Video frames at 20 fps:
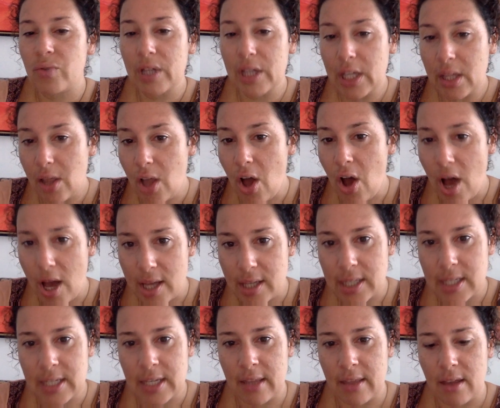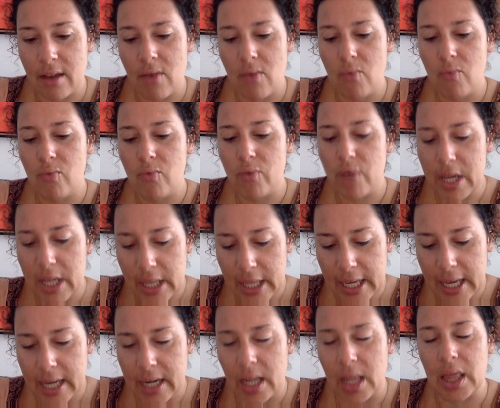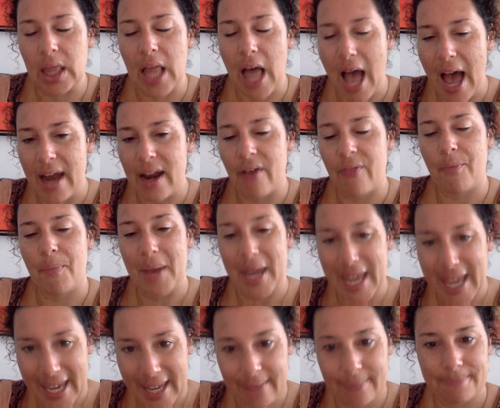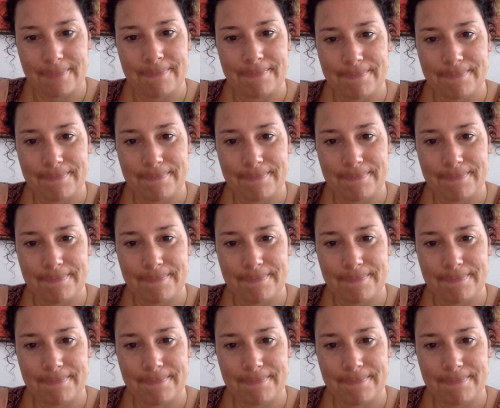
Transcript: really lost, and they're really in a lot of pain.